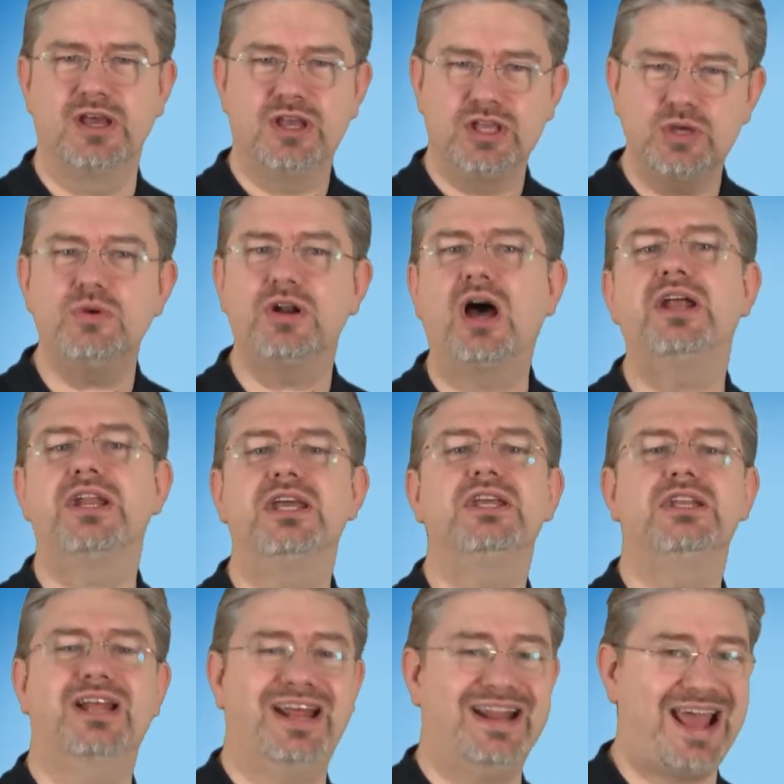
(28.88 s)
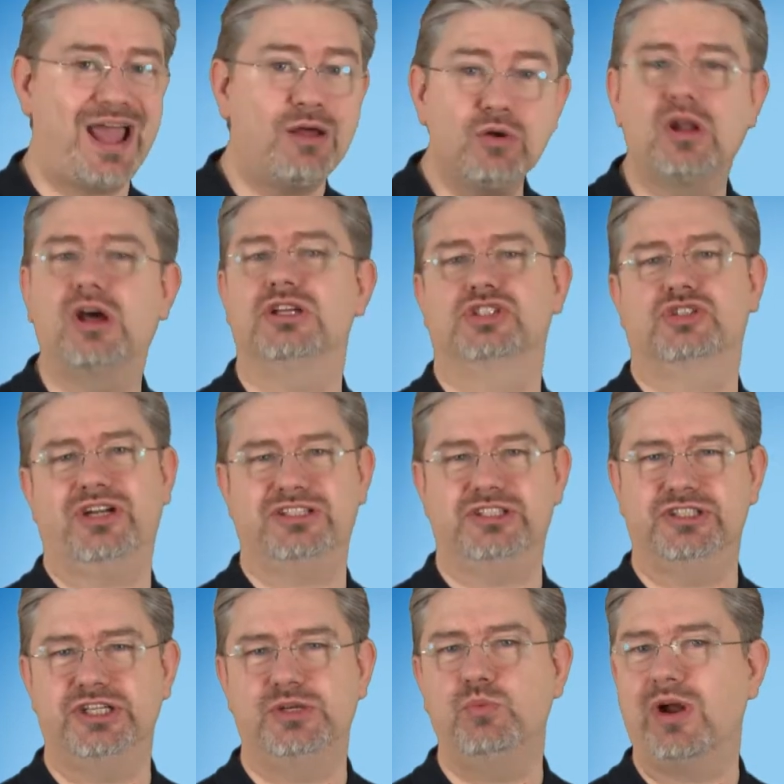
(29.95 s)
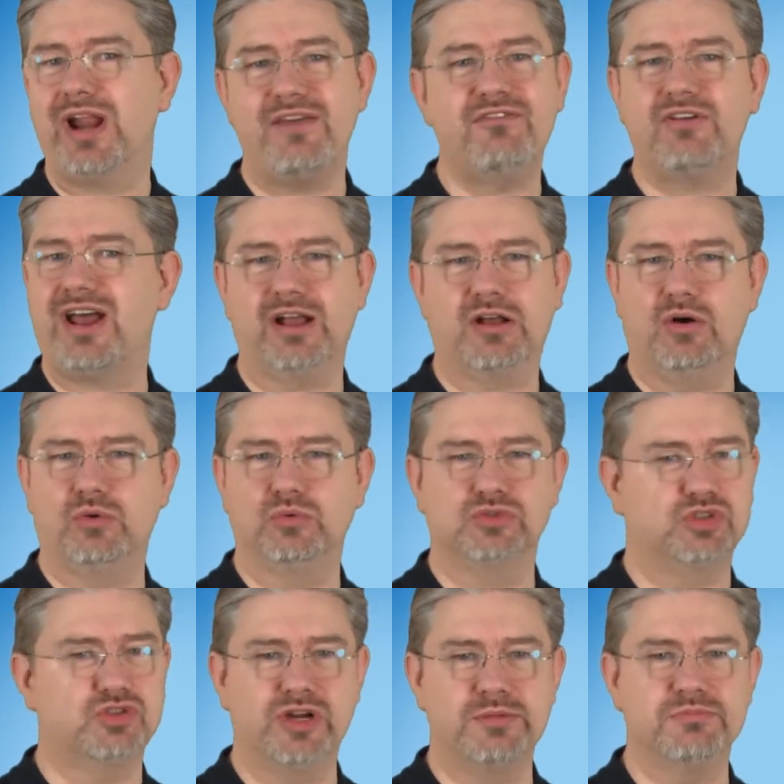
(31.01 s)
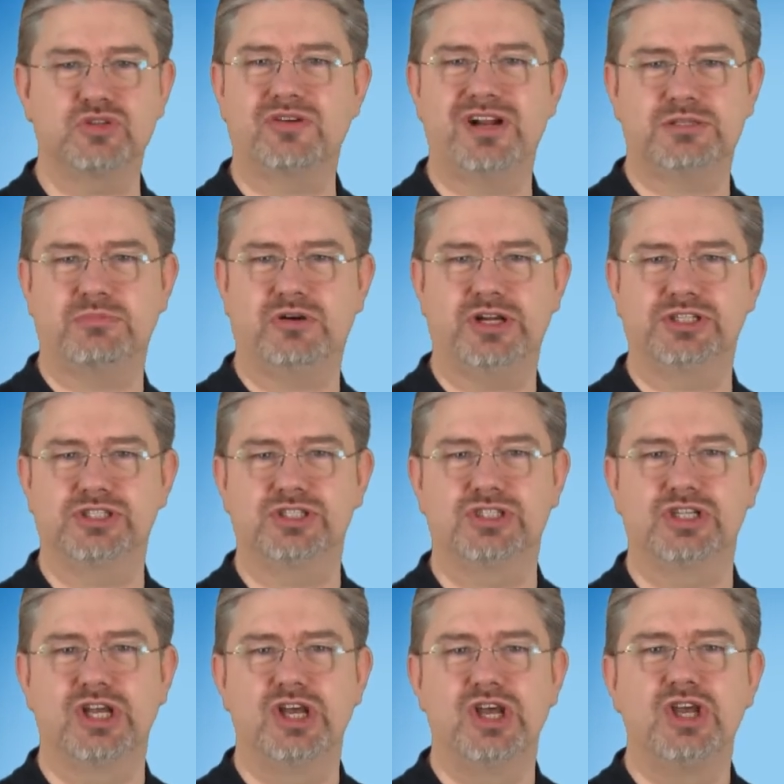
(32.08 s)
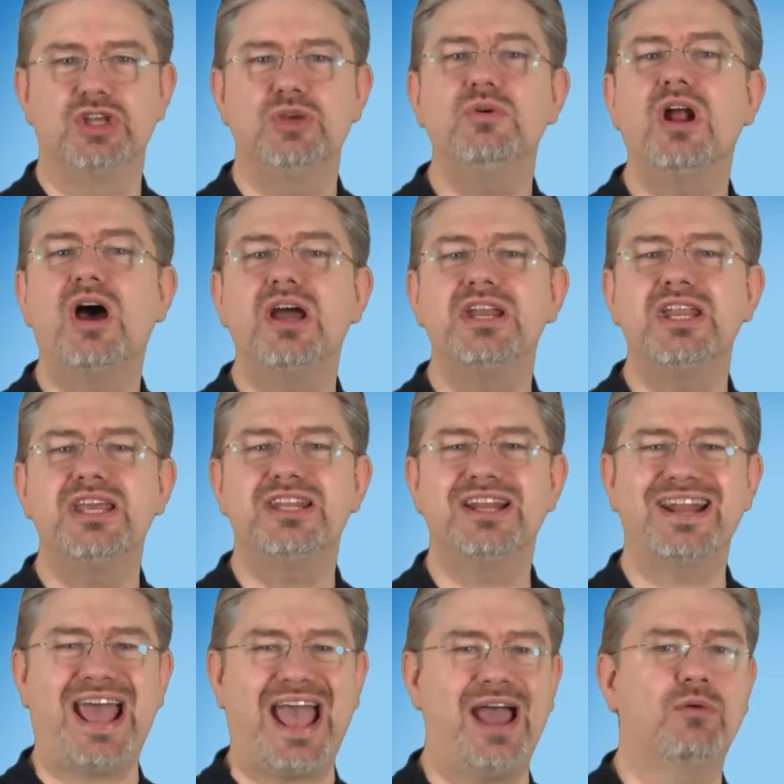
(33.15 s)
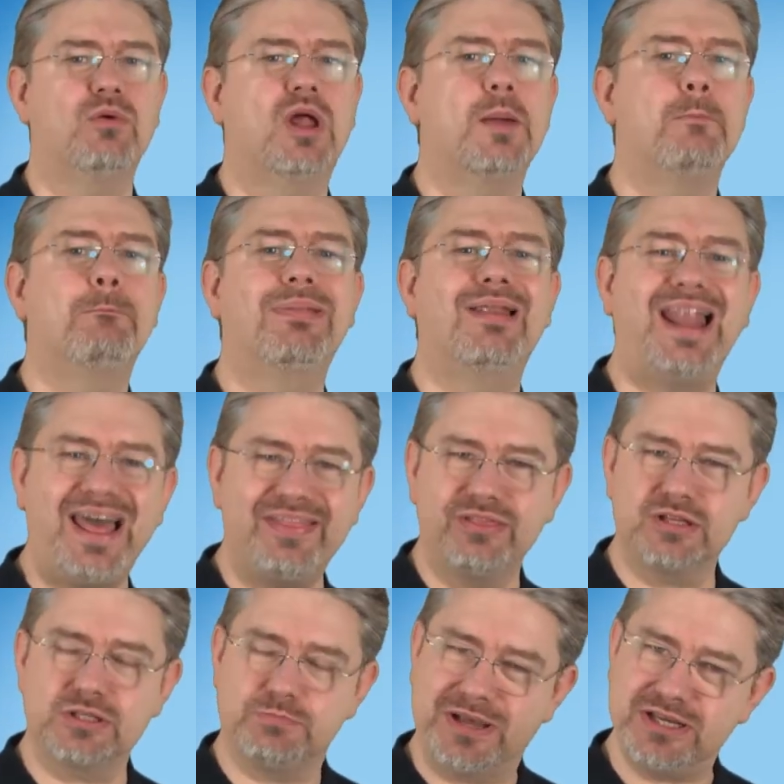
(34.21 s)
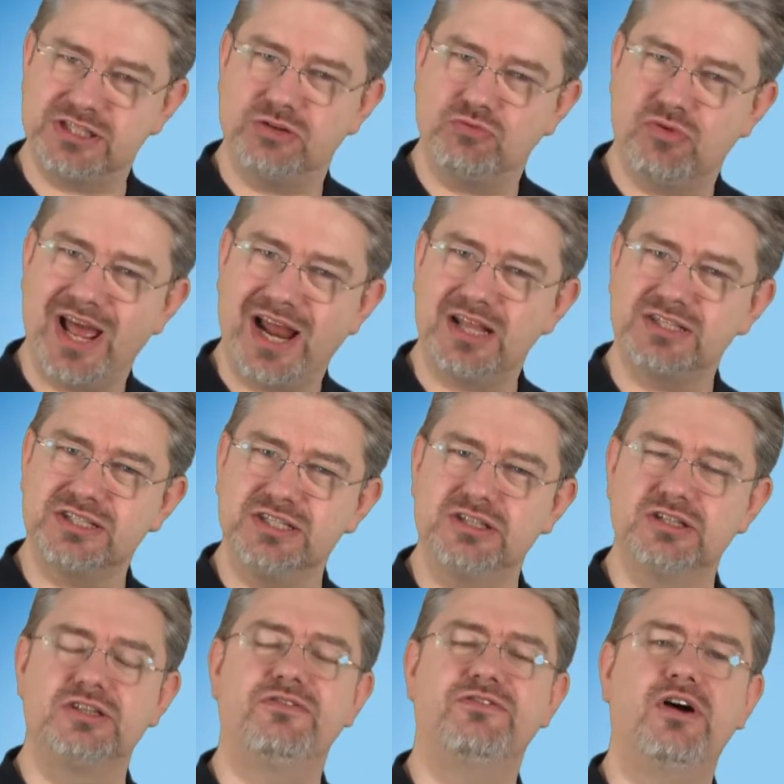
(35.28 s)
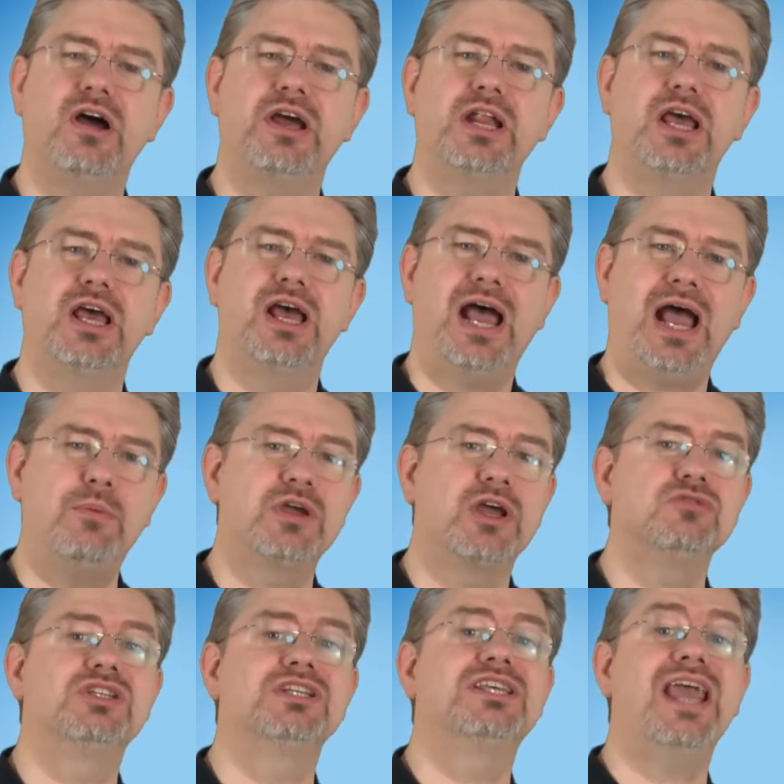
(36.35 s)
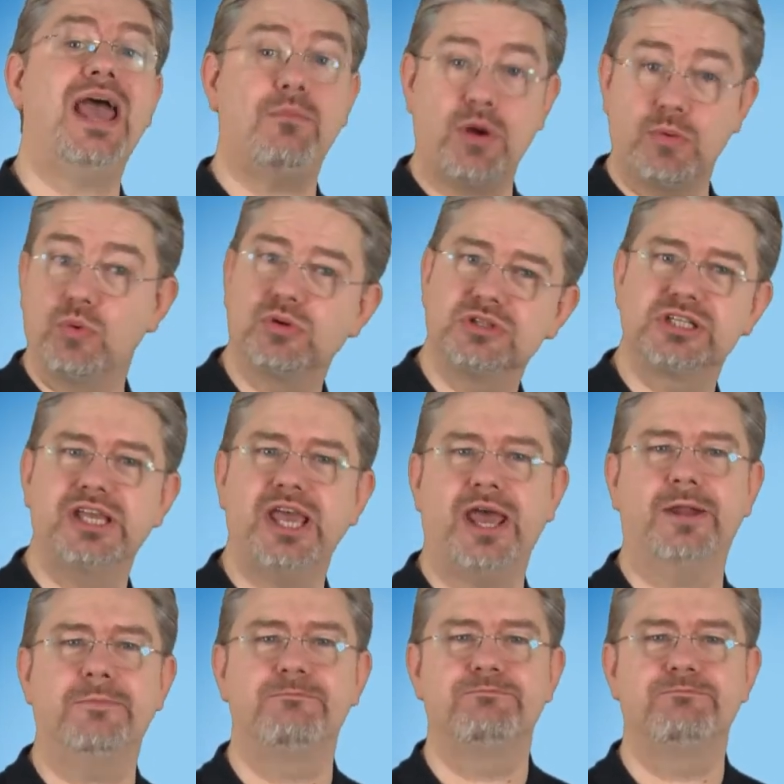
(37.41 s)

You and I need an outline strategy, whatever our goals, dreams or aspirations. You and I need an outline plan that's based in reality to define how we're going to get where we want to get.